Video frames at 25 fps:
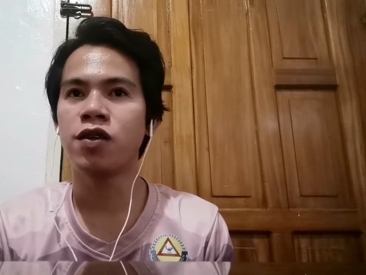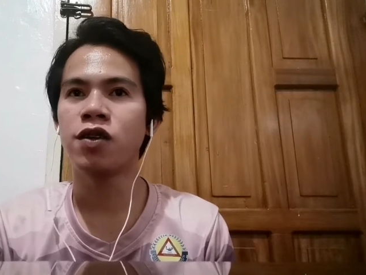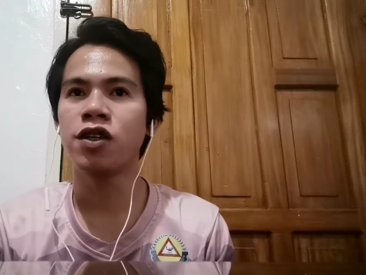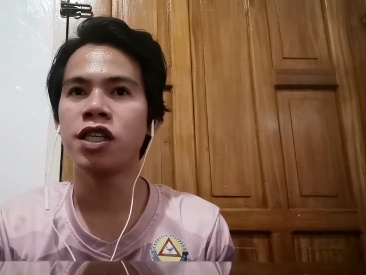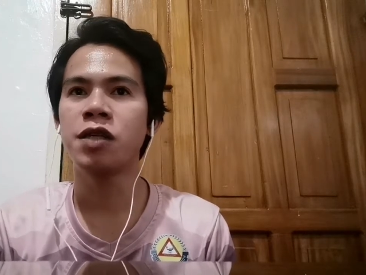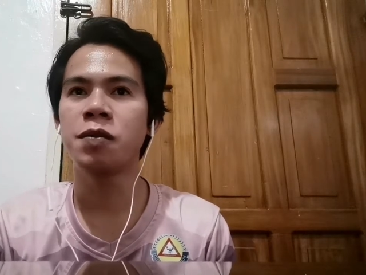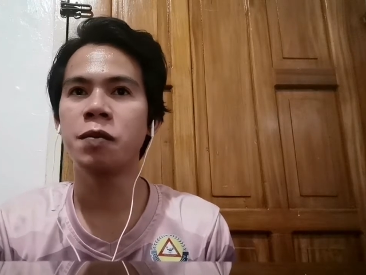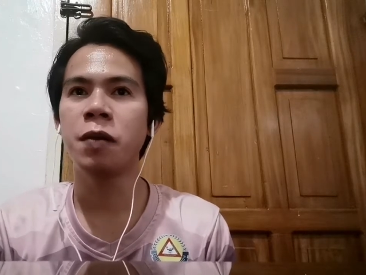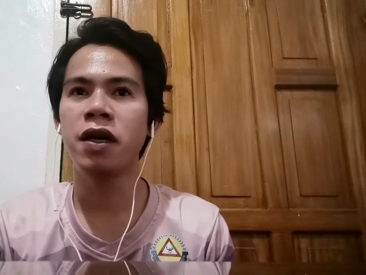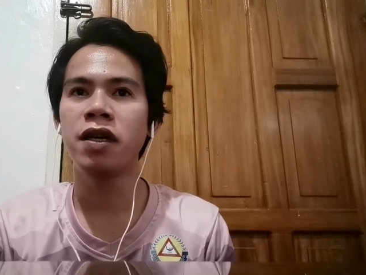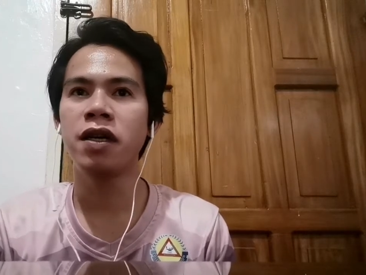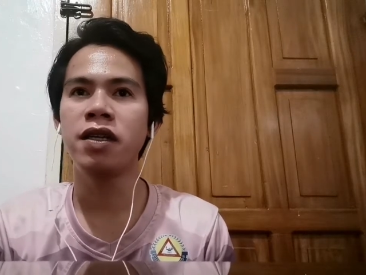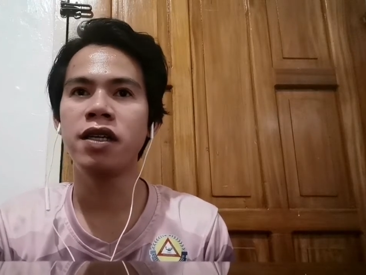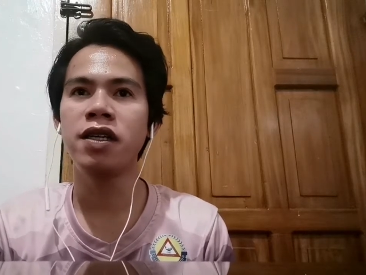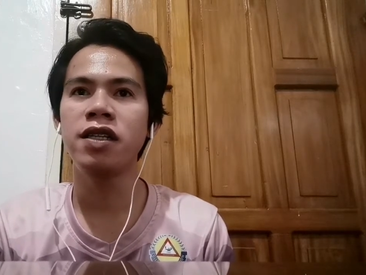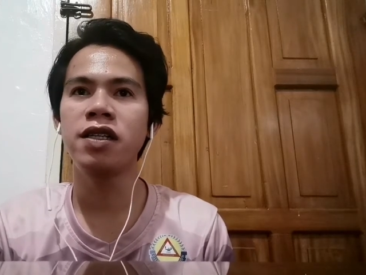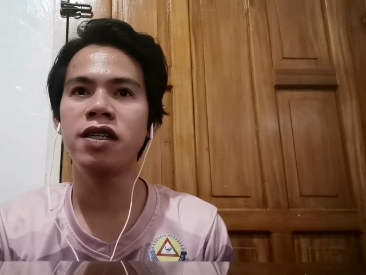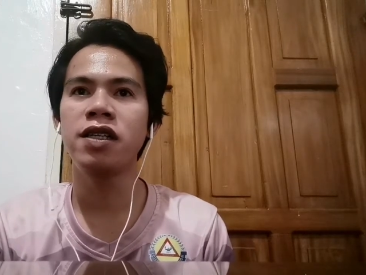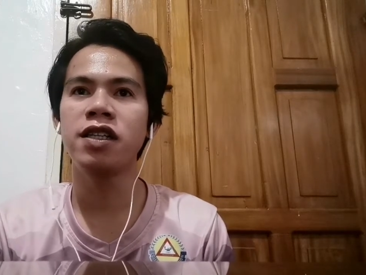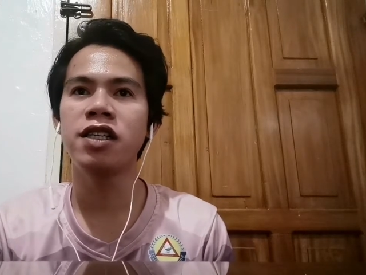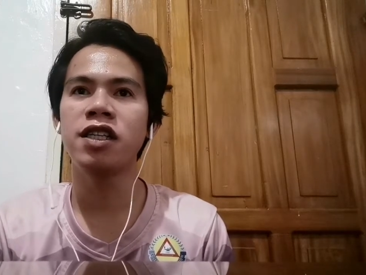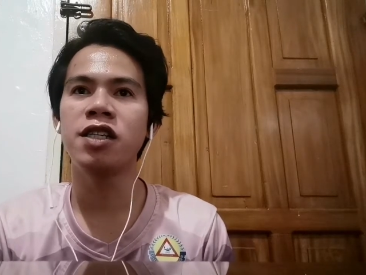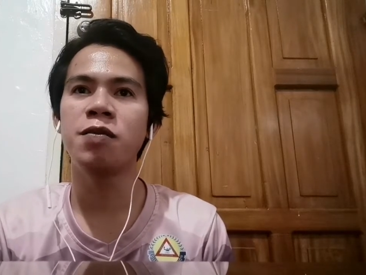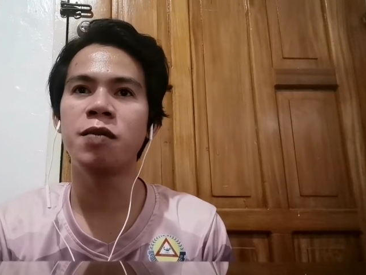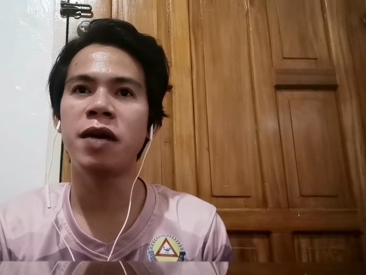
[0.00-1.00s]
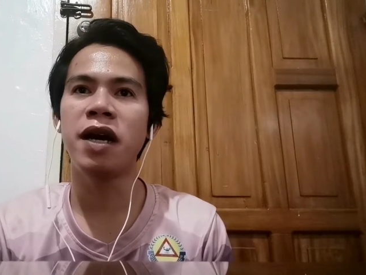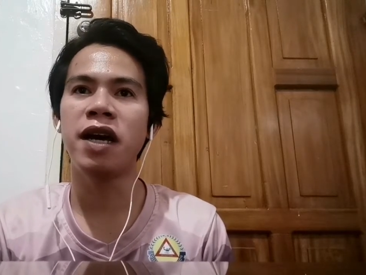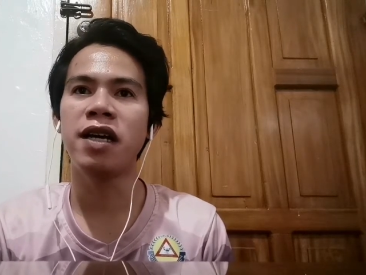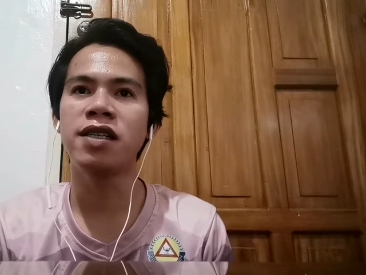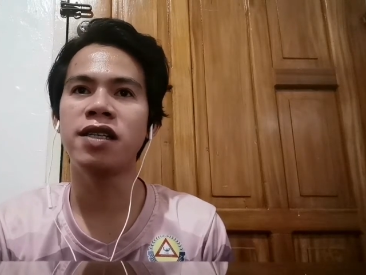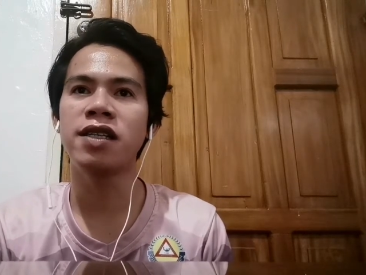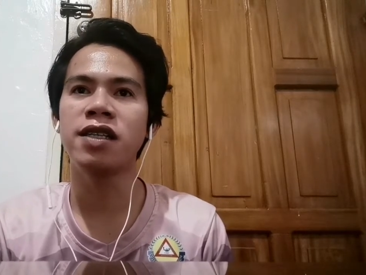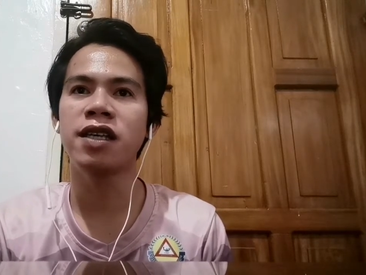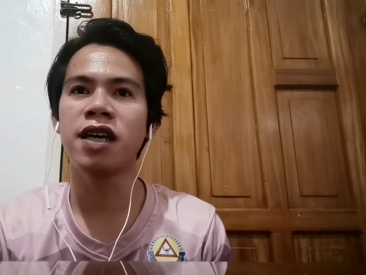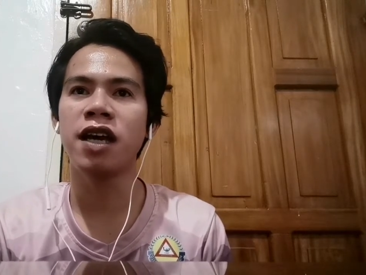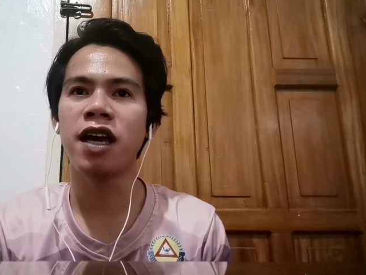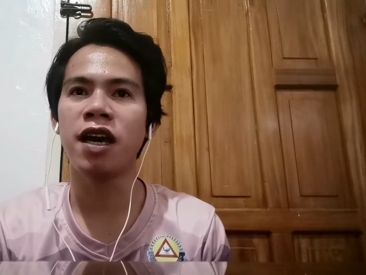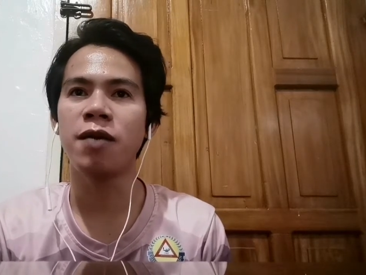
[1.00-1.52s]
Correspondence is
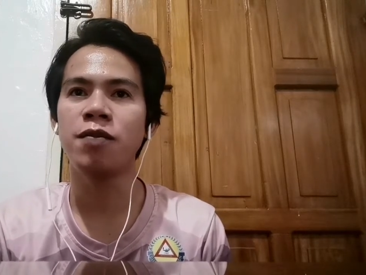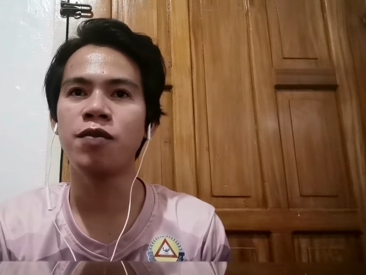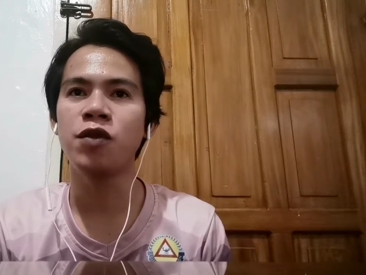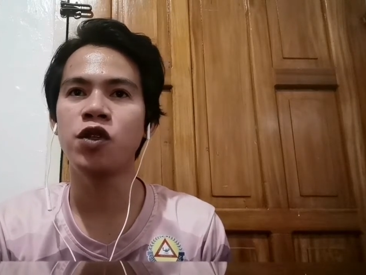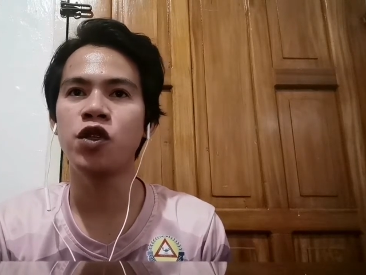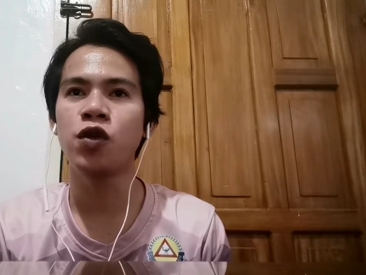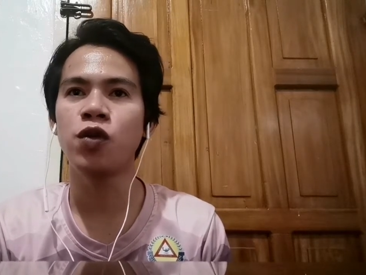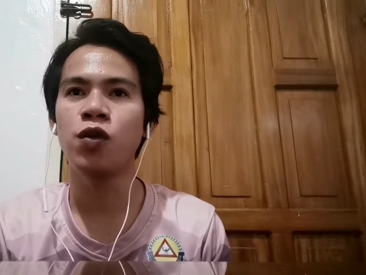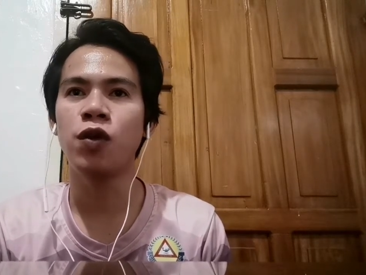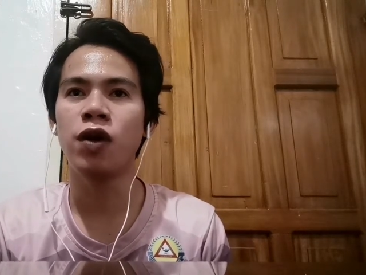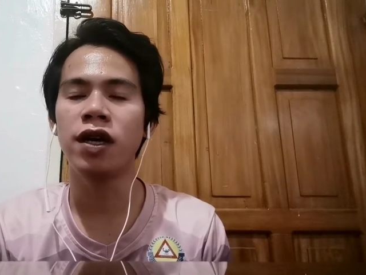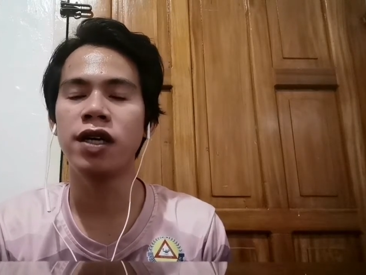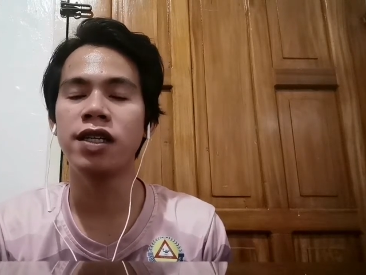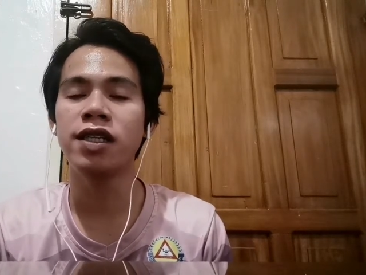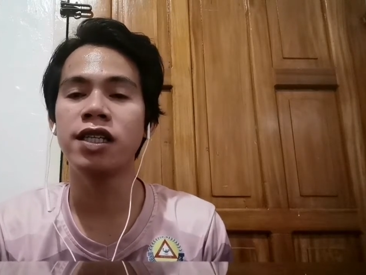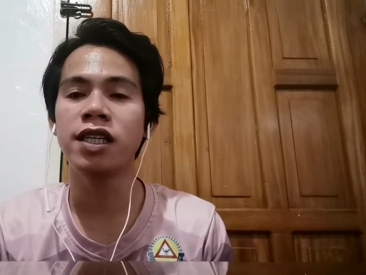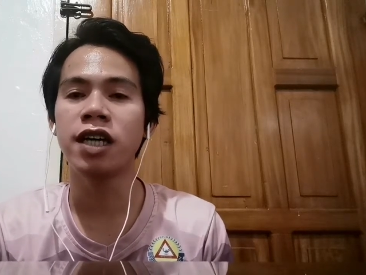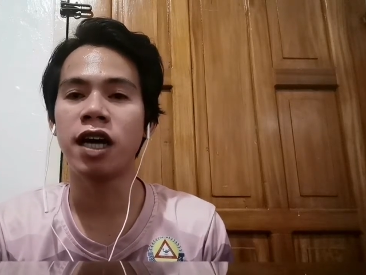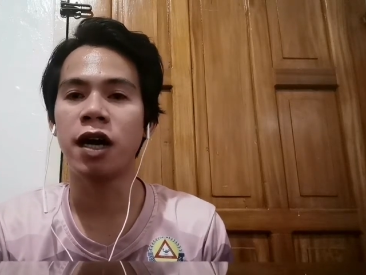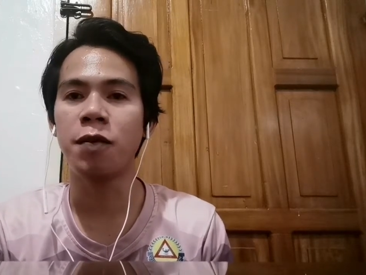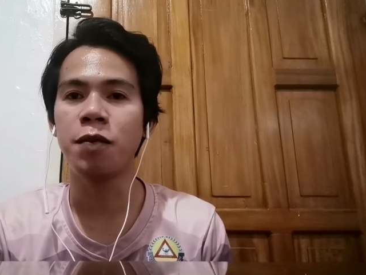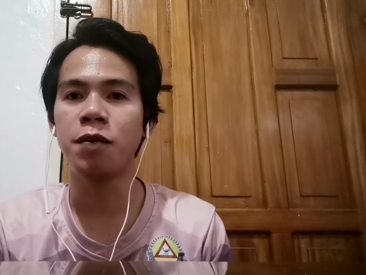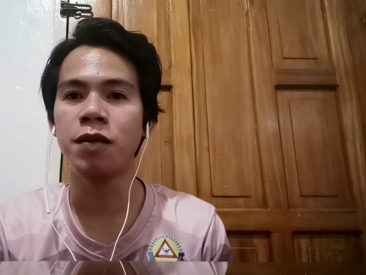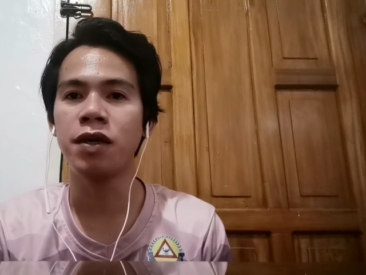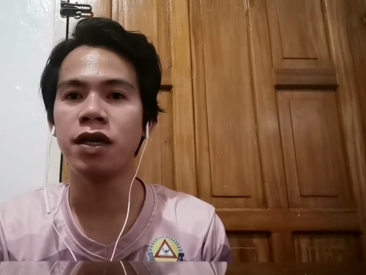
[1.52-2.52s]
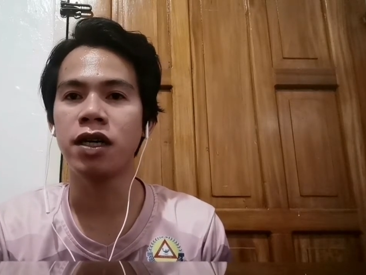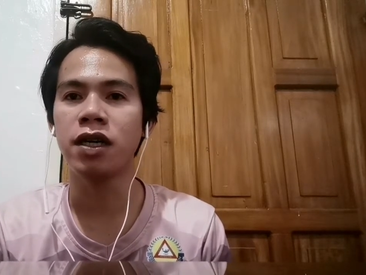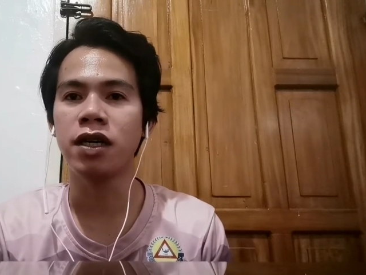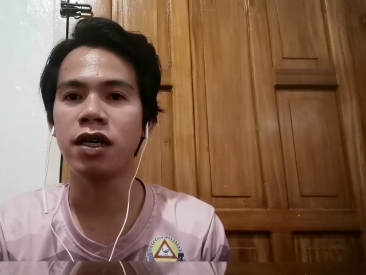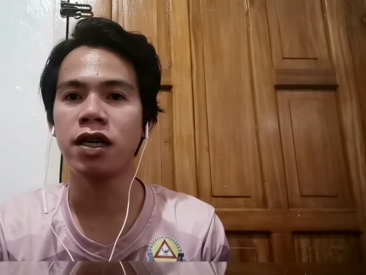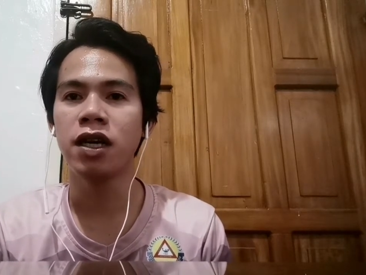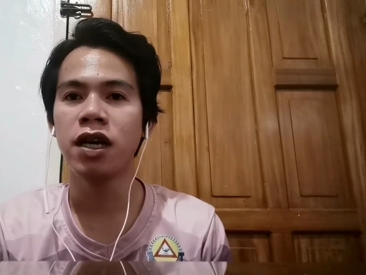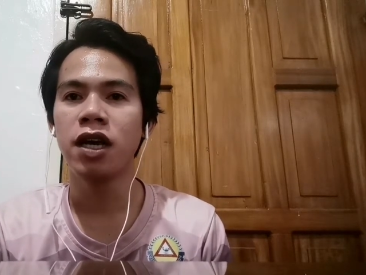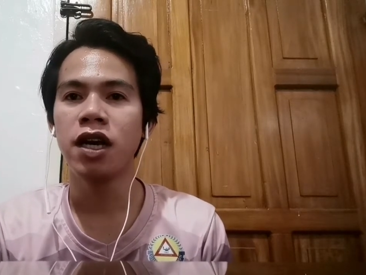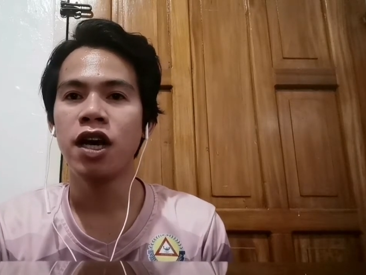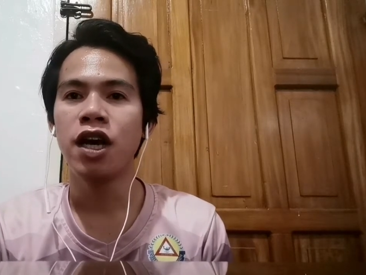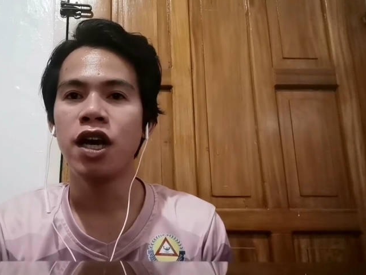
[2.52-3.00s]
best kept to one topic